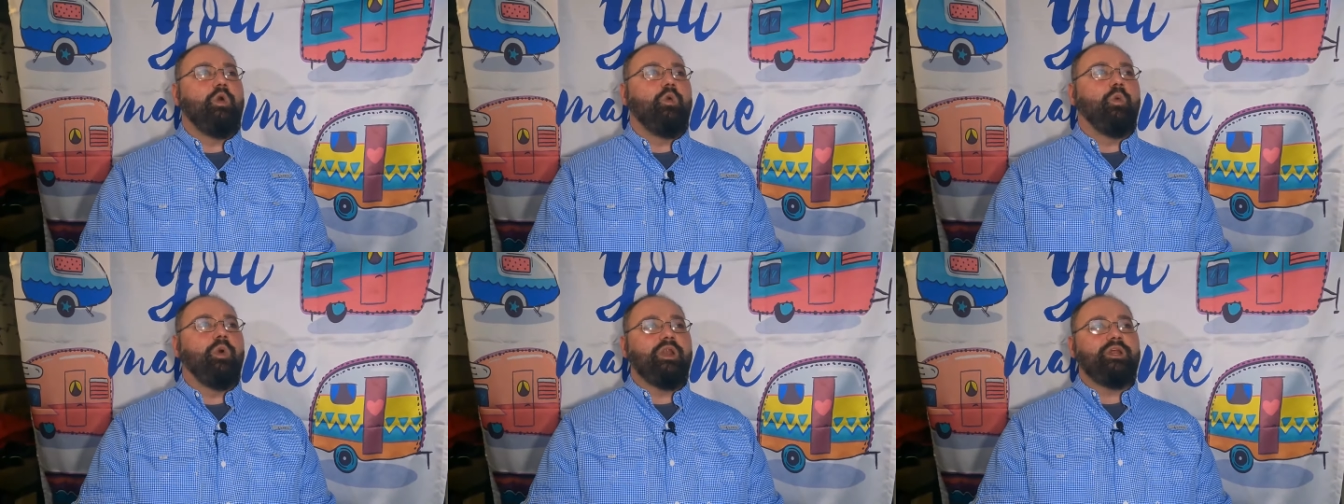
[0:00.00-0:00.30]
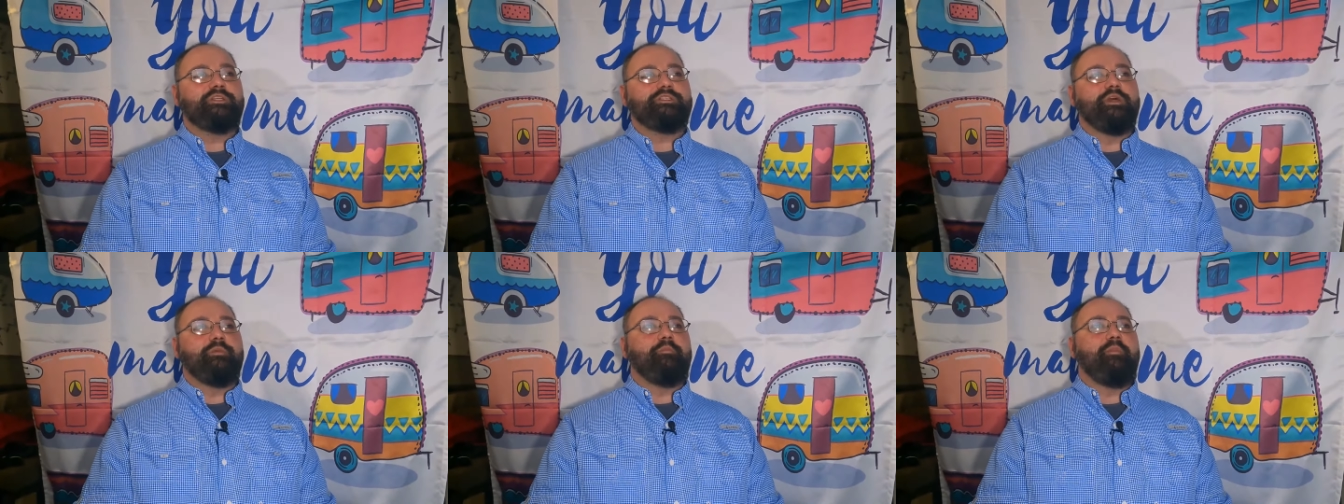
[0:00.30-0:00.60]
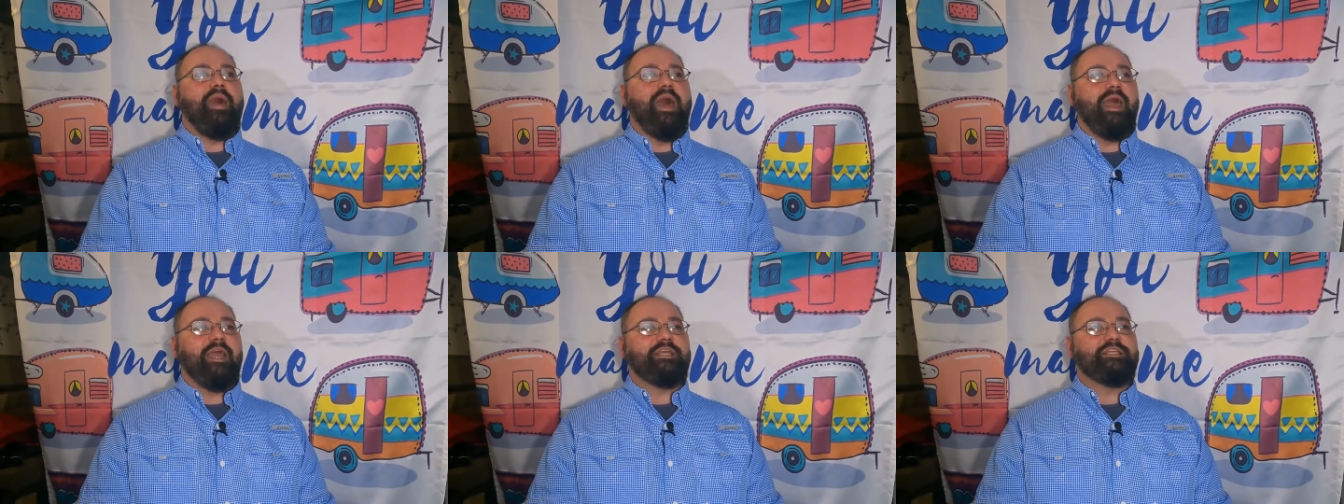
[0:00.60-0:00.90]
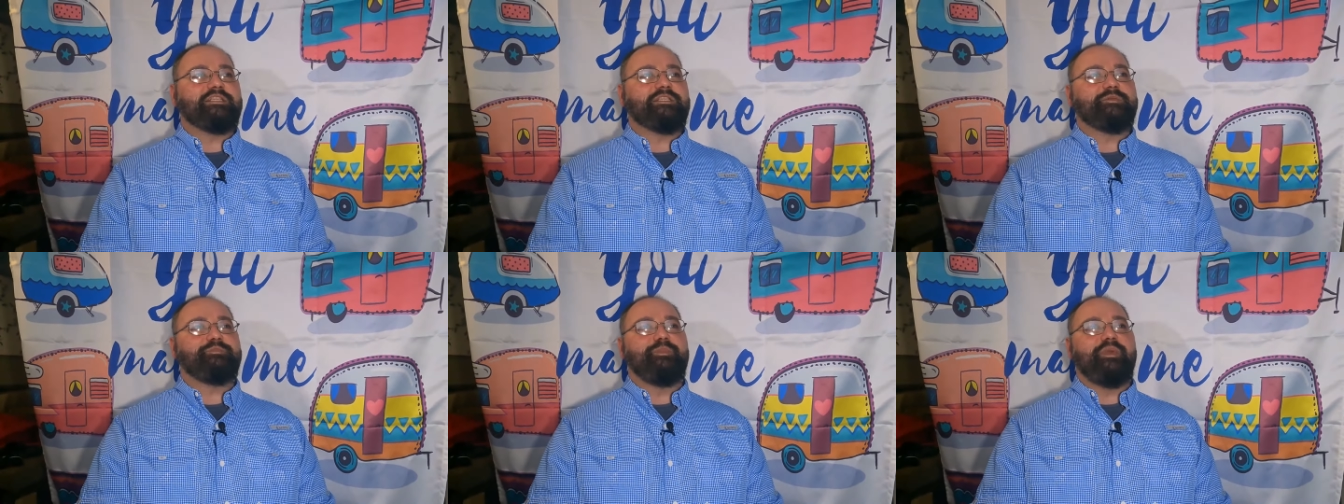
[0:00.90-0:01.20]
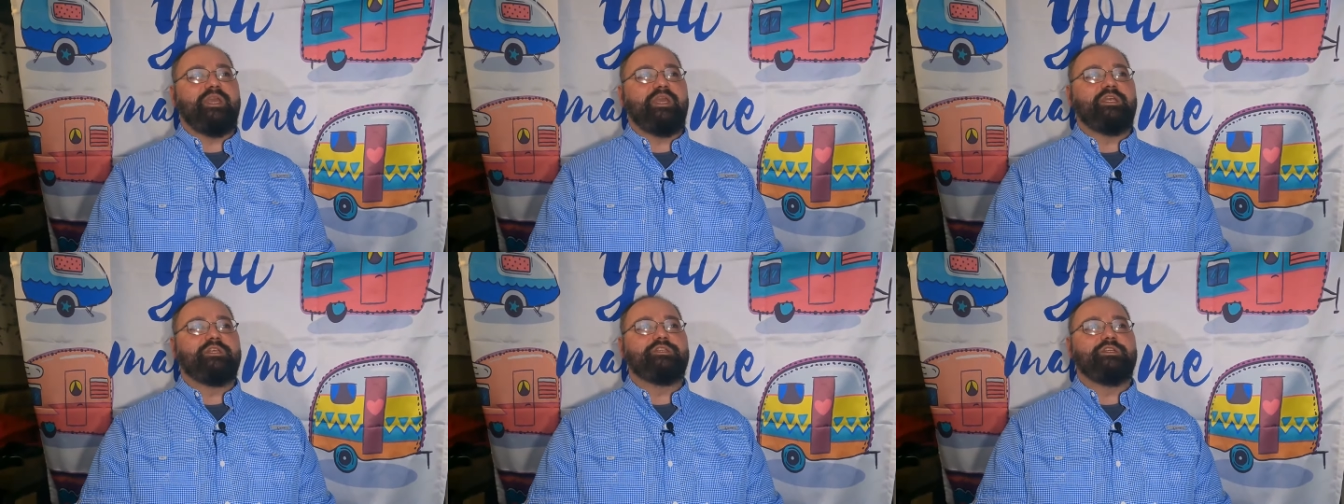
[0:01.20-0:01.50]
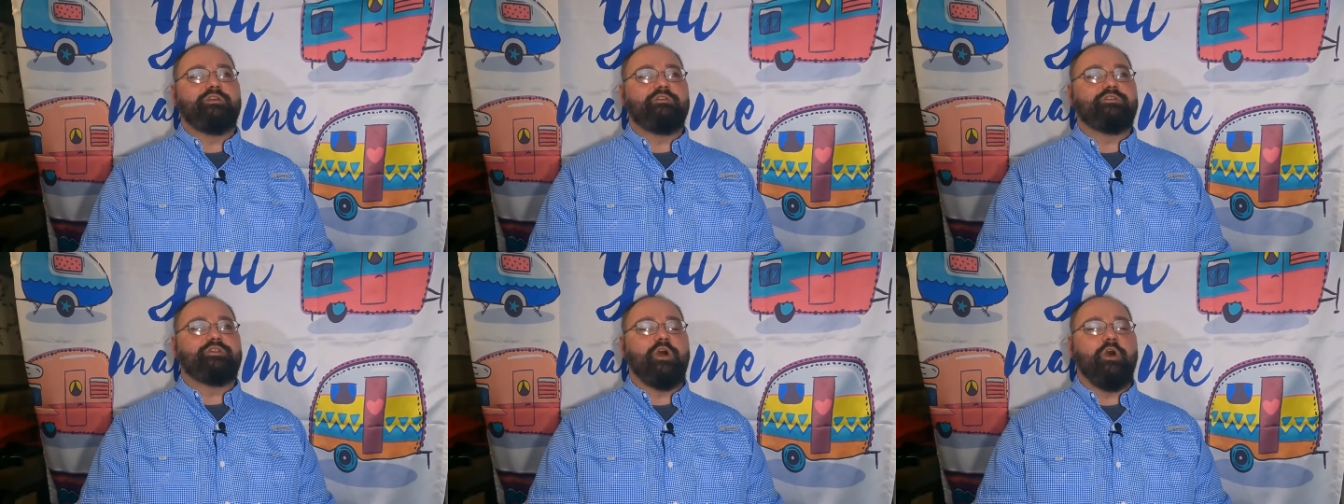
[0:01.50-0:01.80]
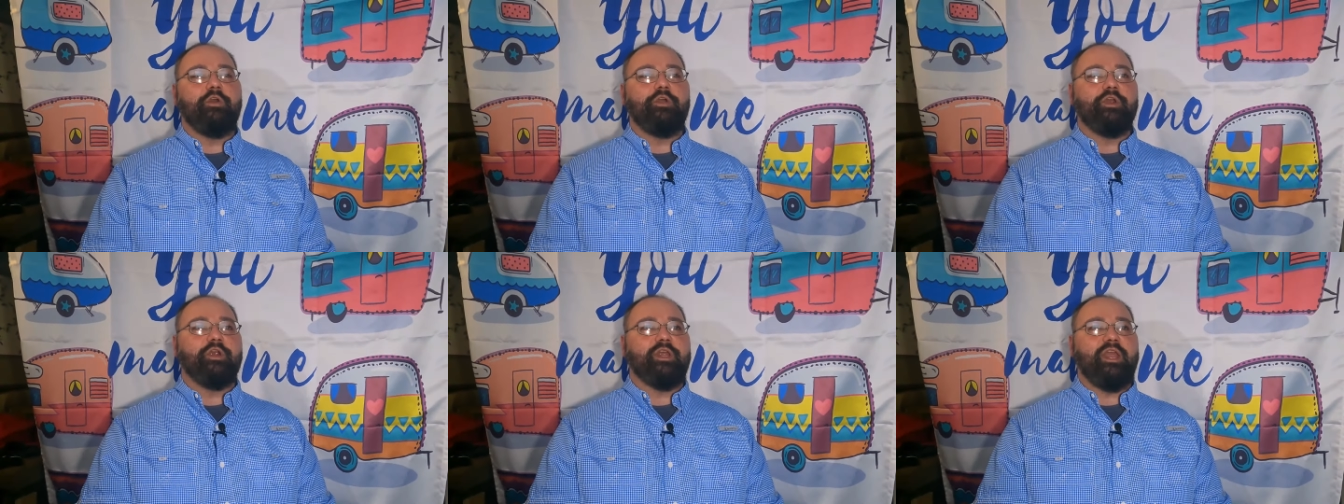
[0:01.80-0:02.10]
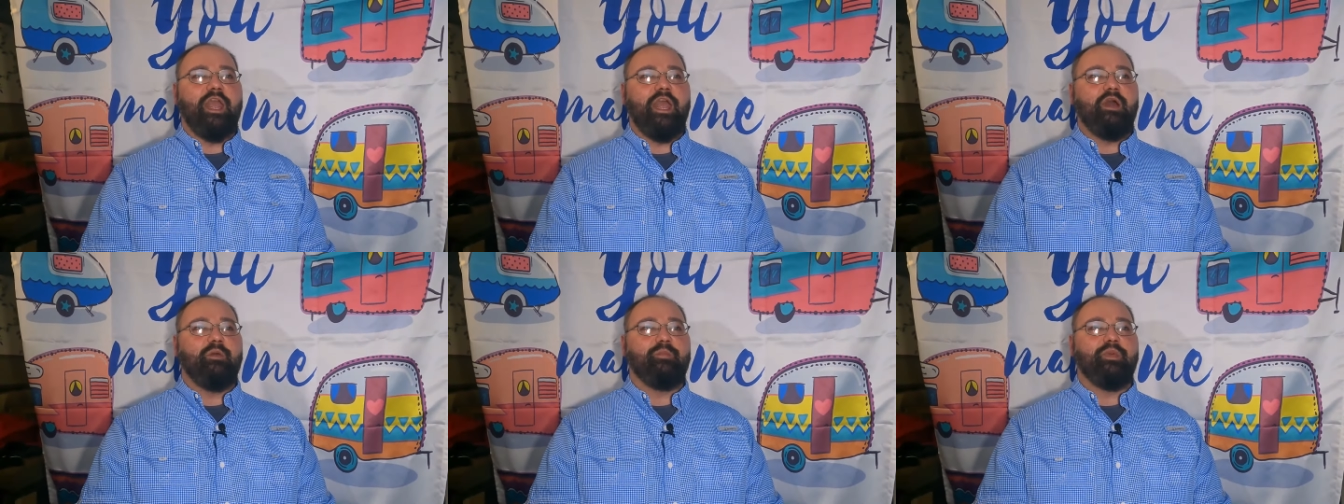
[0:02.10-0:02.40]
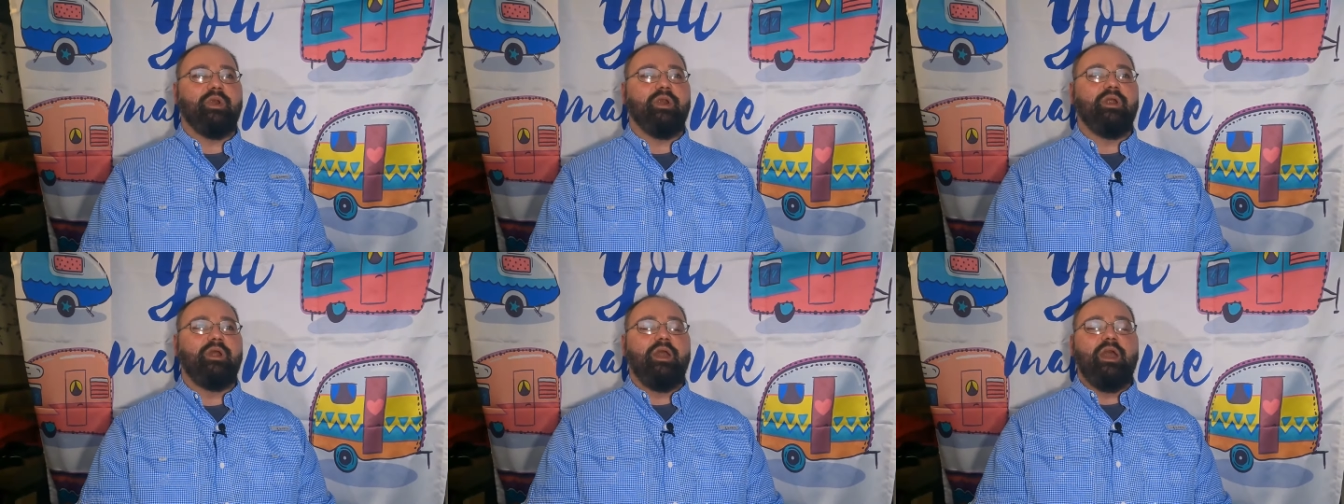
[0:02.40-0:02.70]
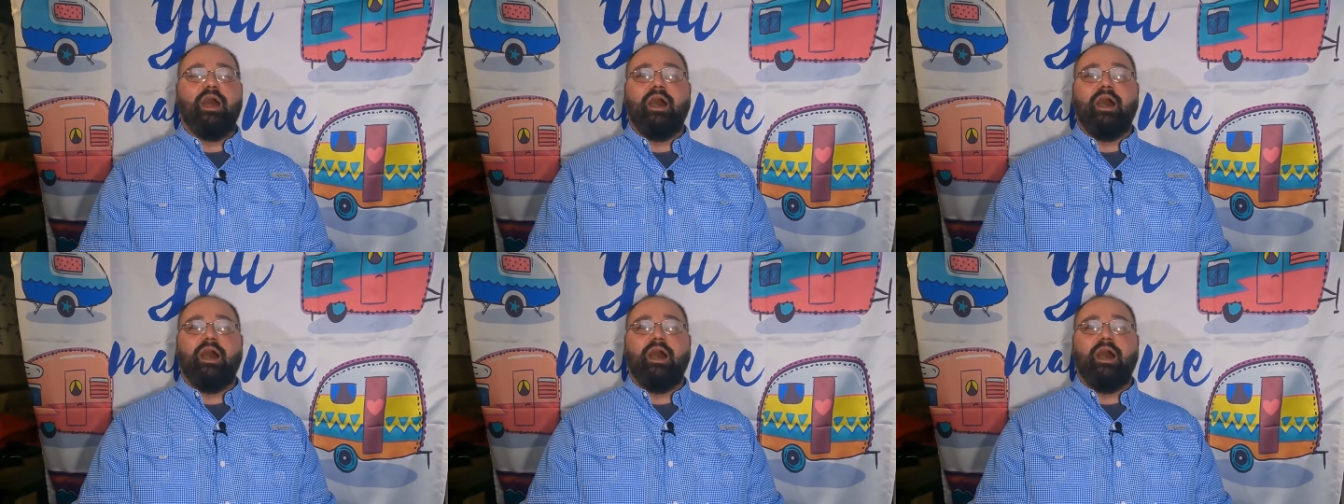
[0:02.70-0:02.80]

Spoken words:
What is the max speed do you tow your camper?